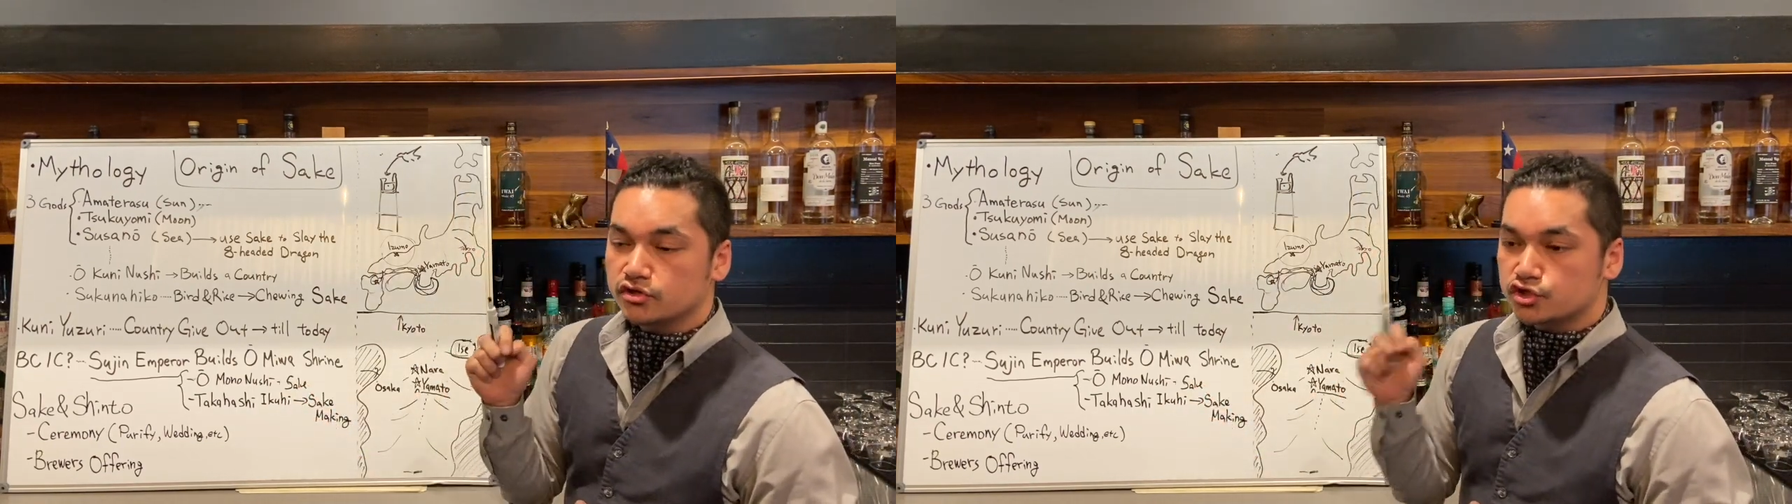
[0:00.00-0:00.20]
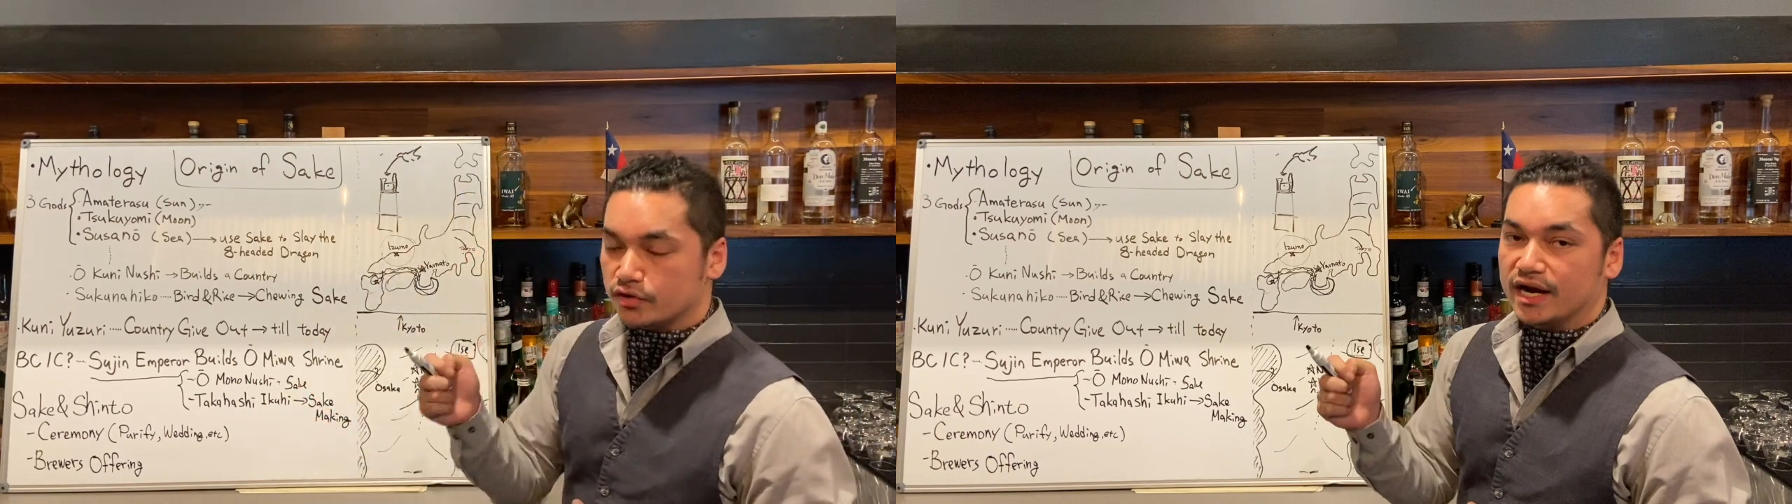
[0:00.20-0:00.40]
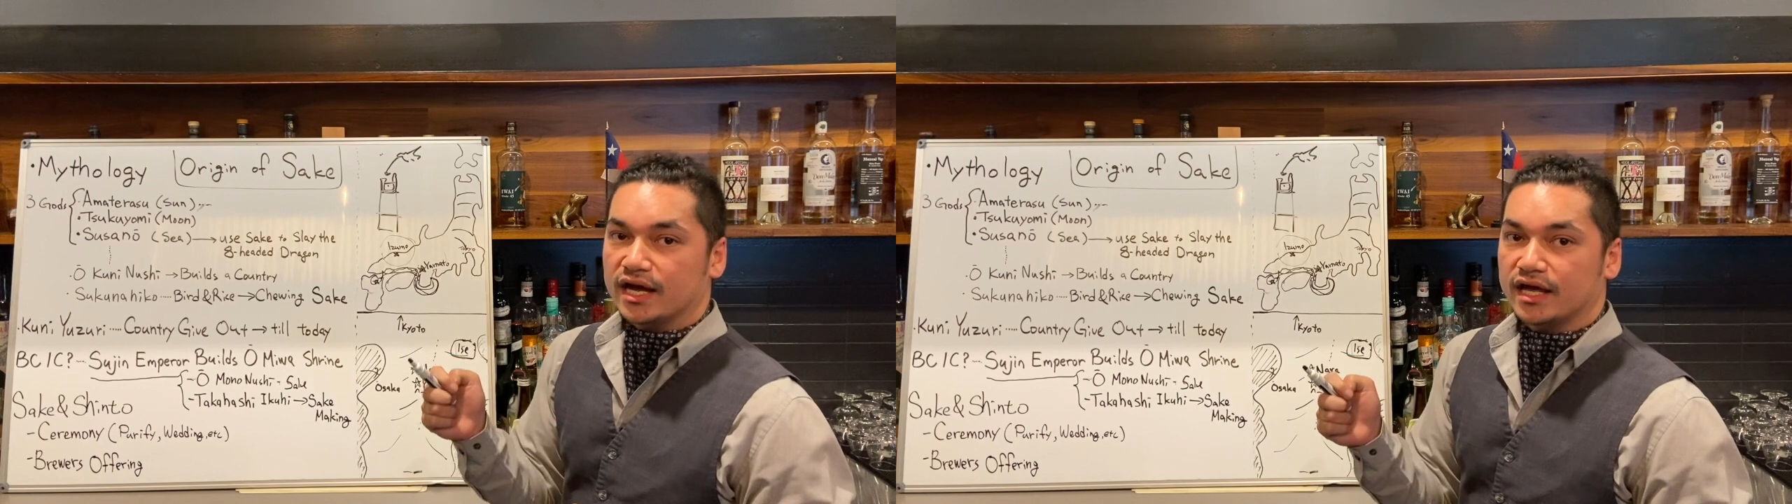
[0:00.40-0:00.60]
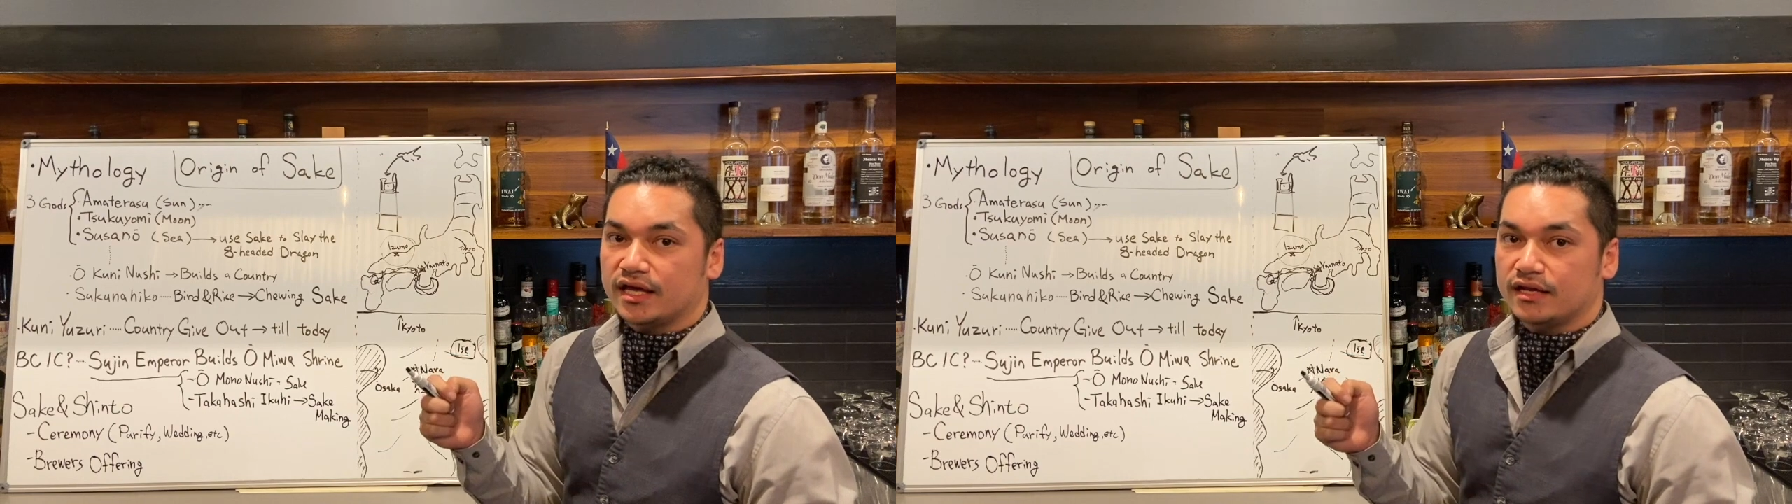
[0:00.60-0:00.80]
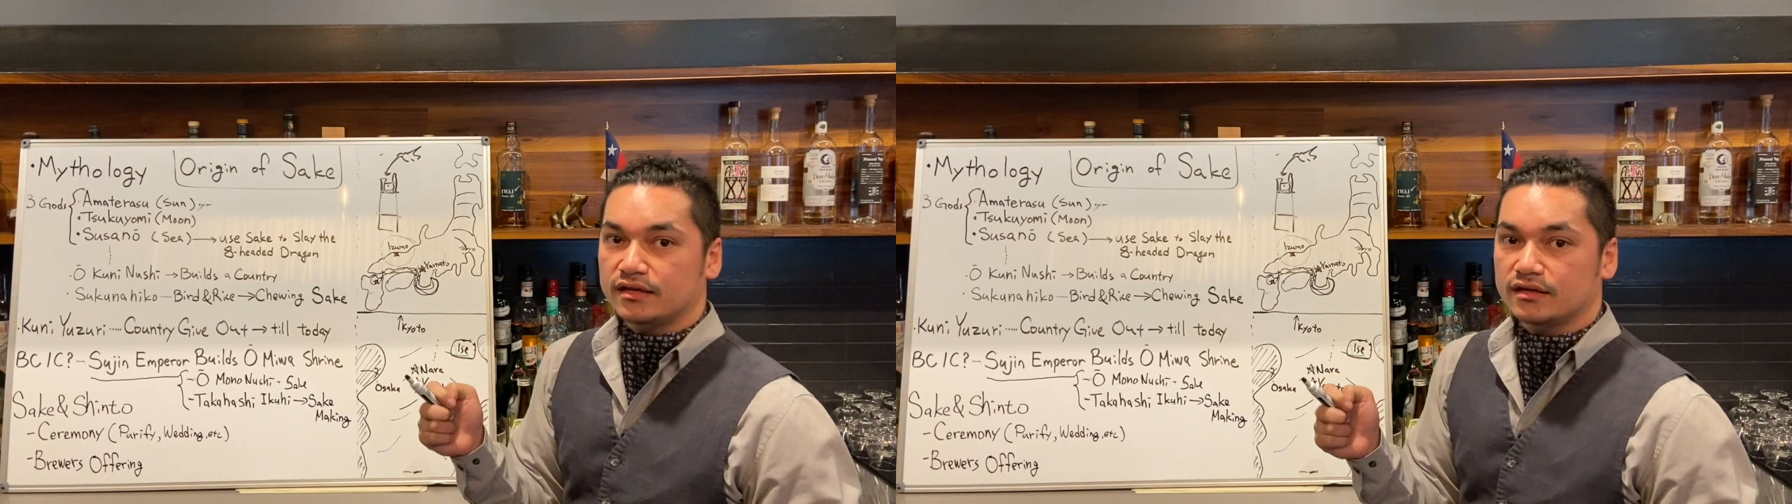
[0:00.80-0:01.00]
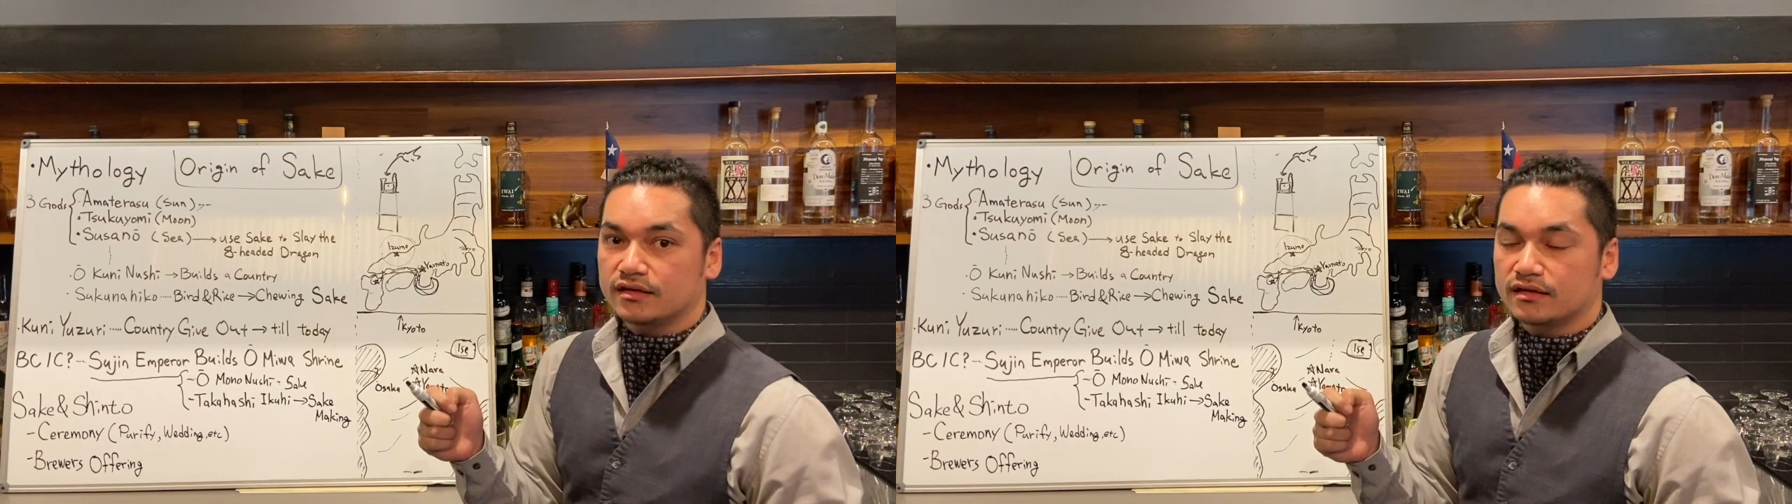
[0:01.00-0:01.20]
shrine